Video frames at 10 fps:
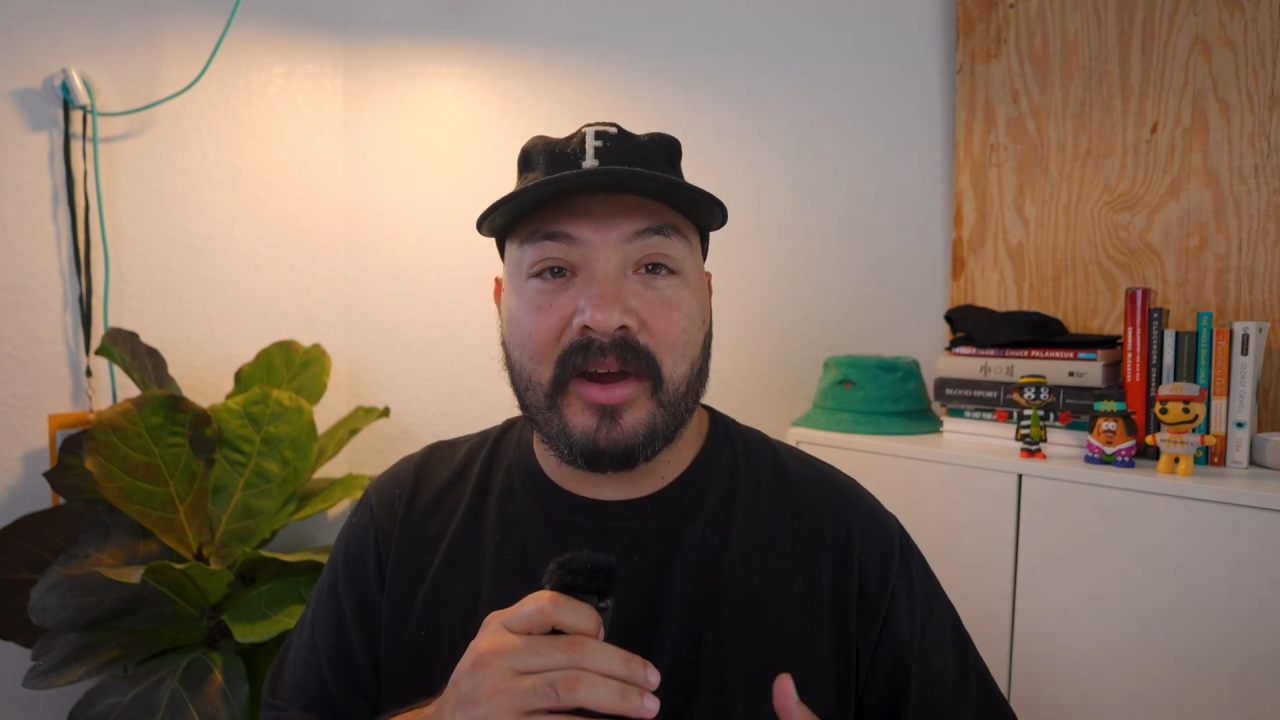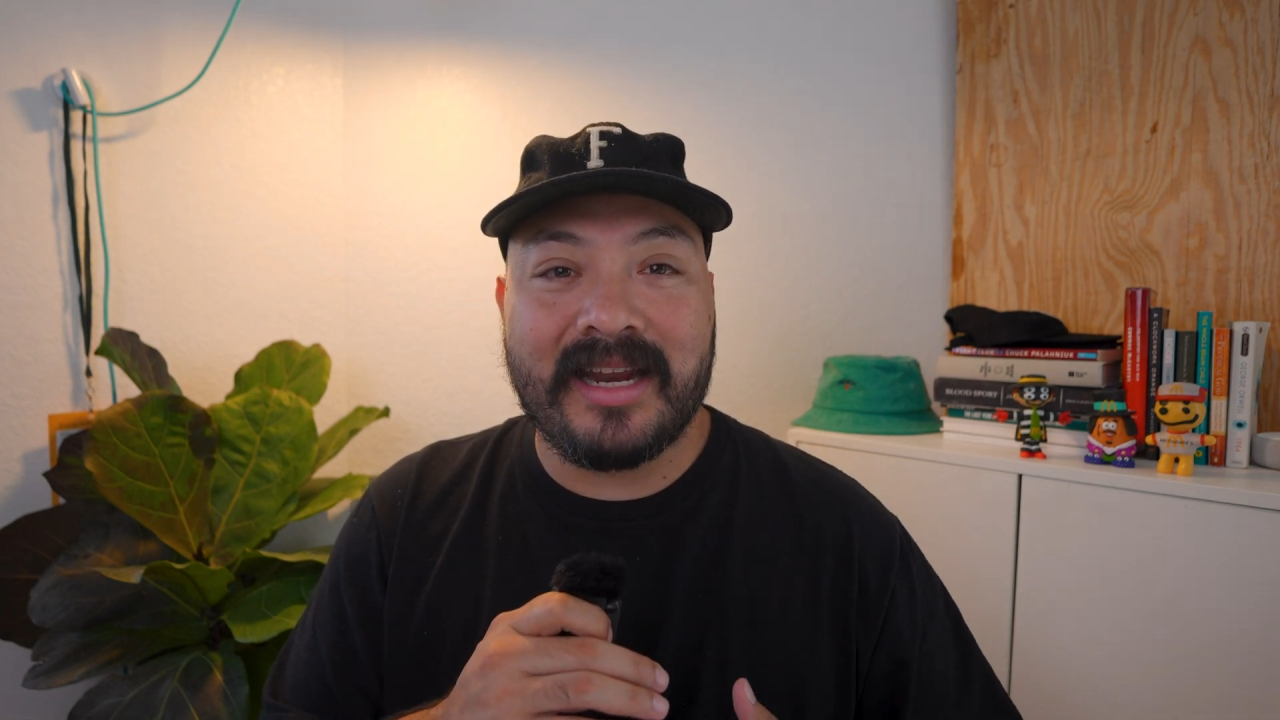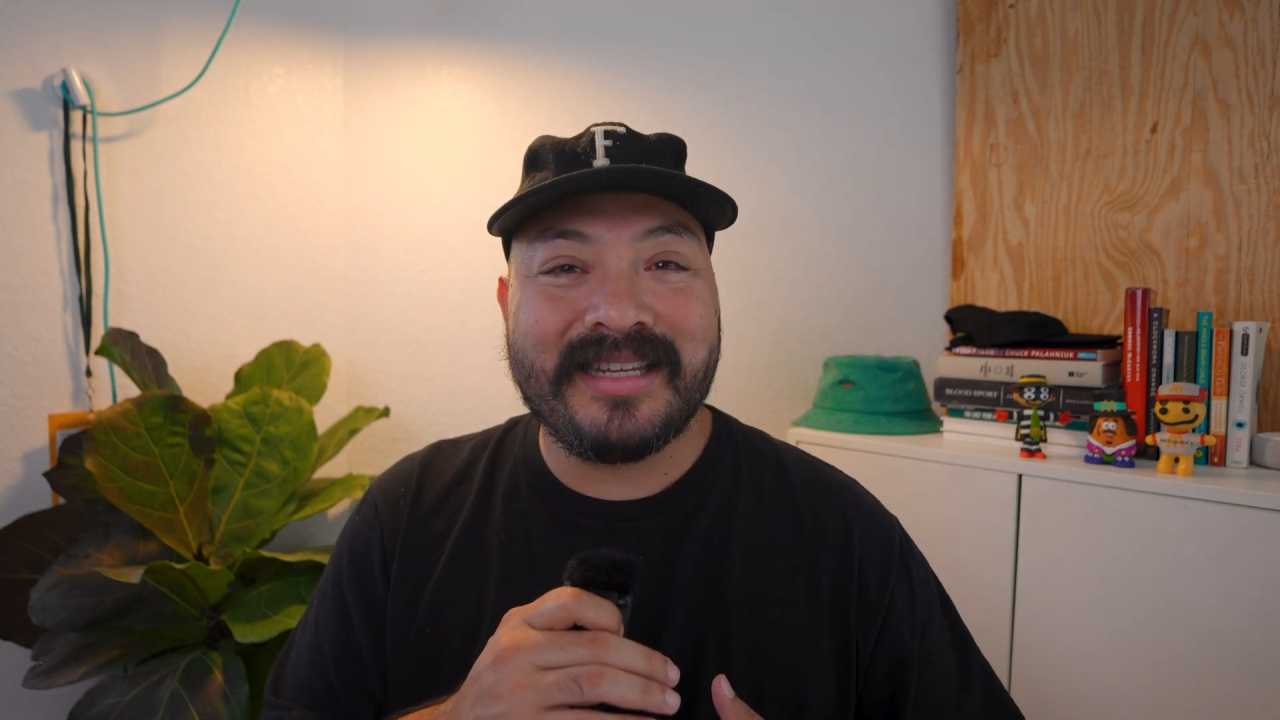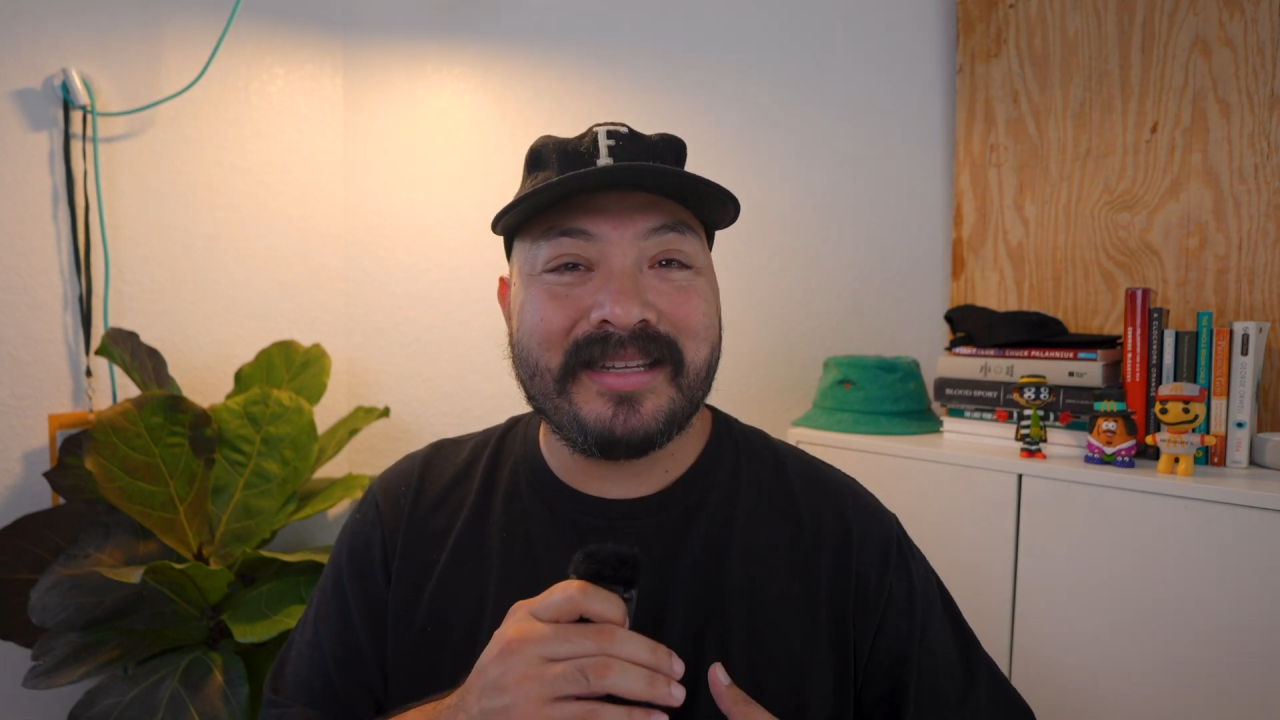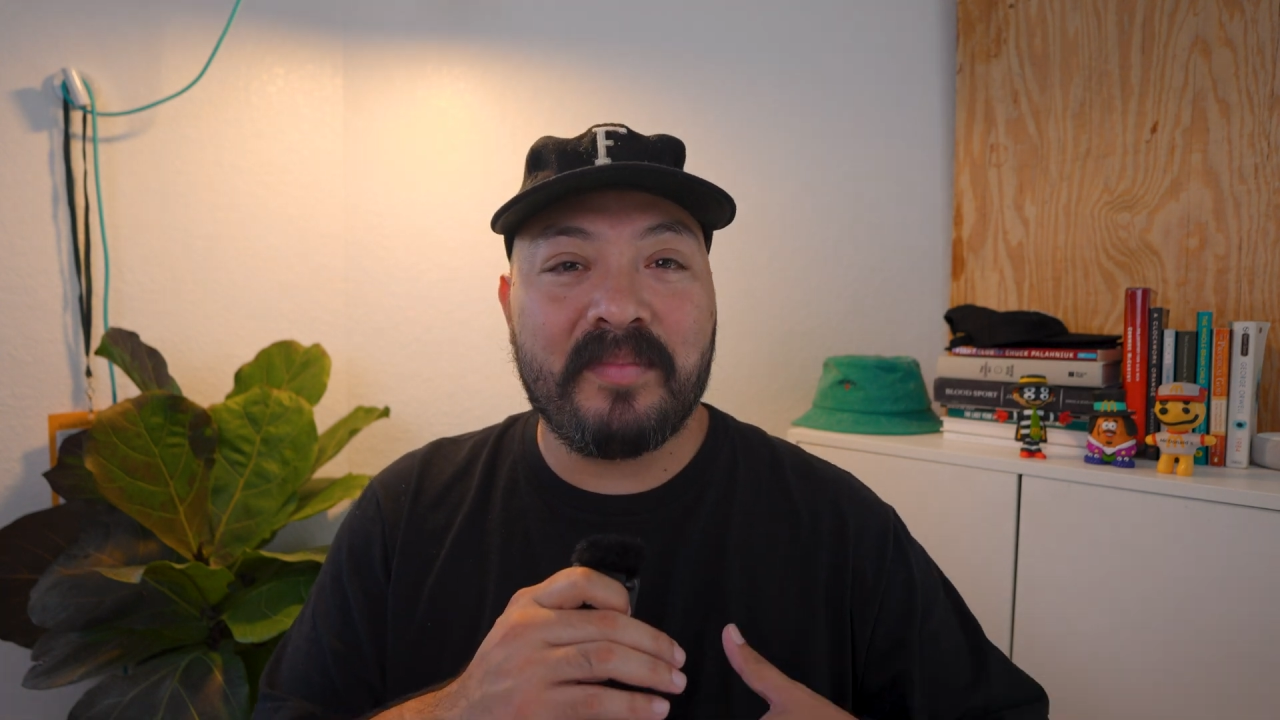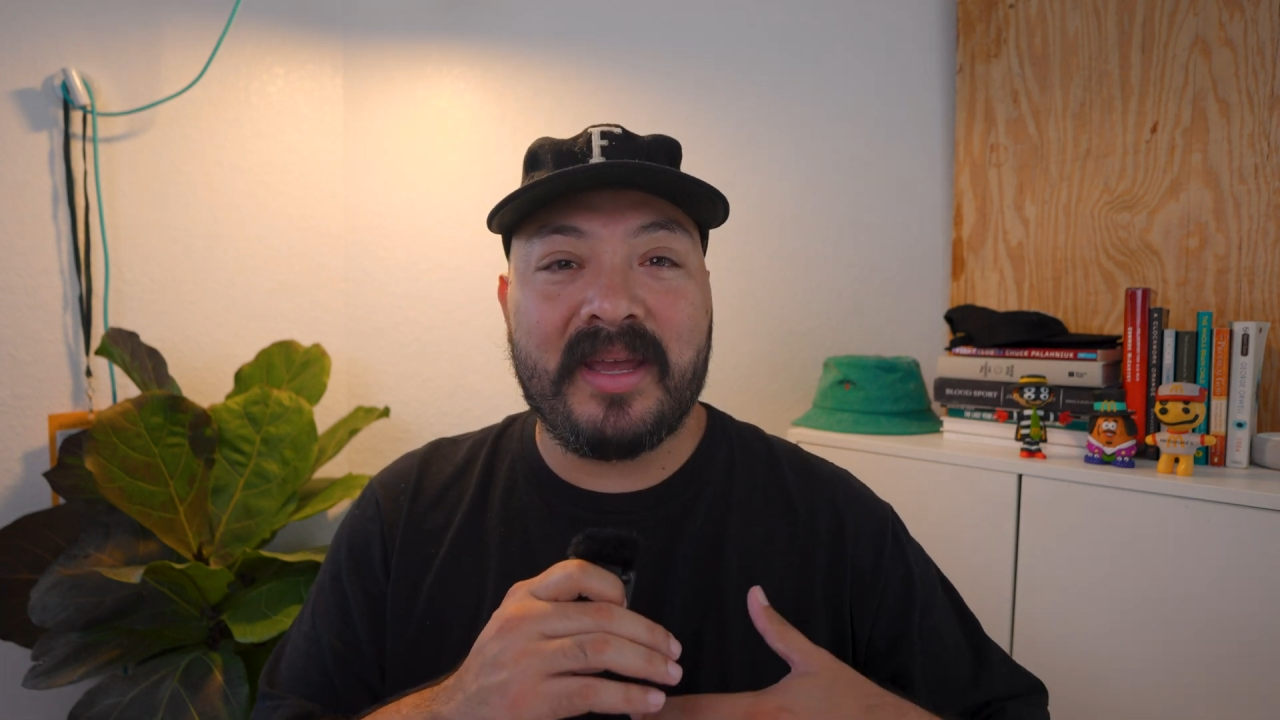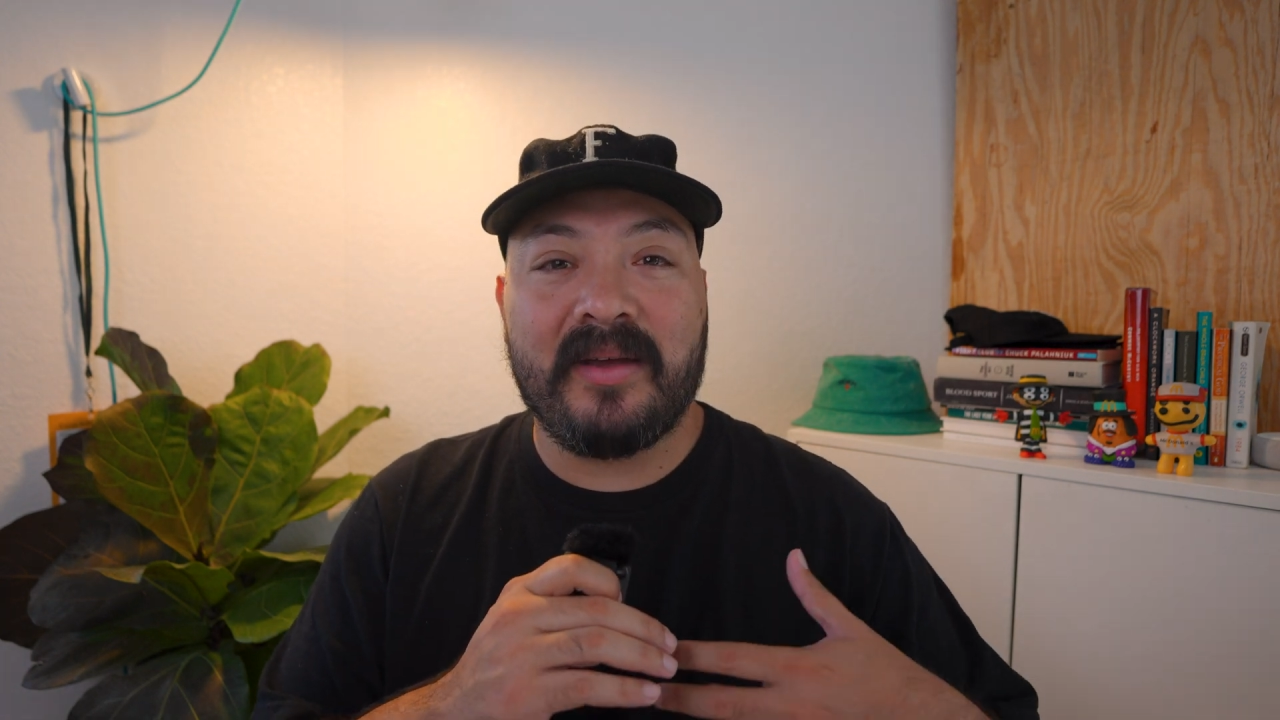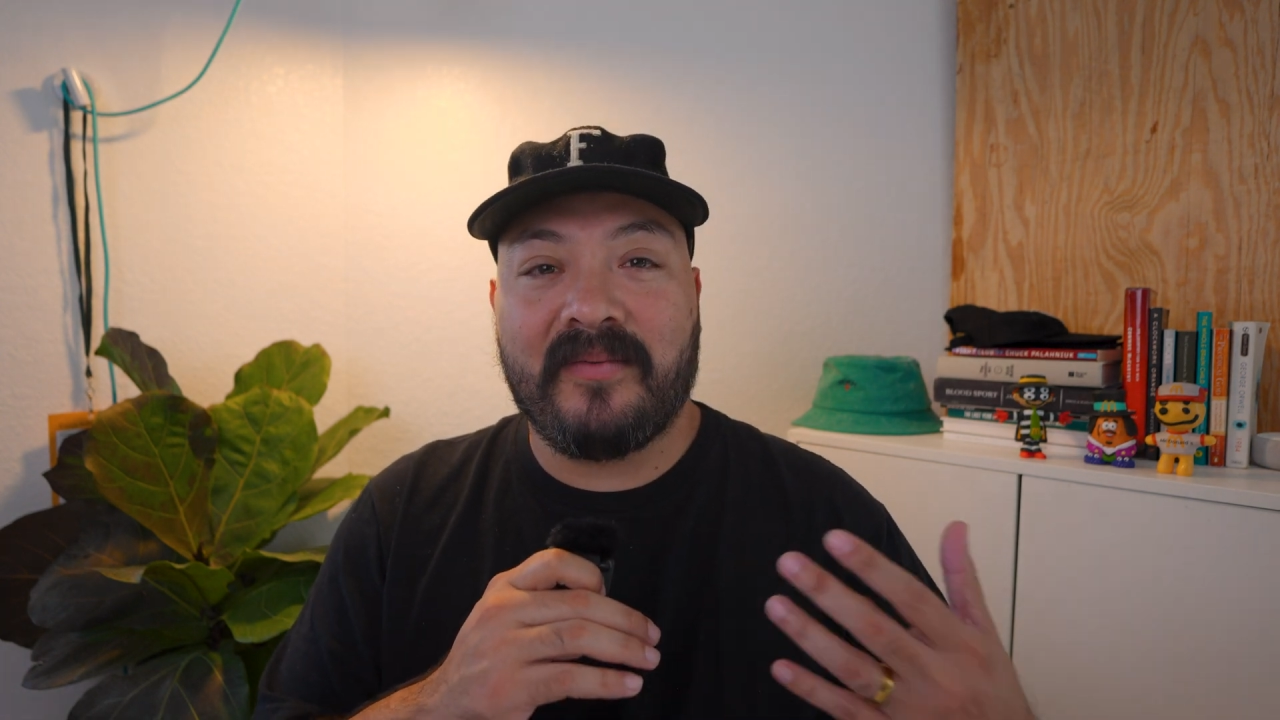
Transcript: It isn't being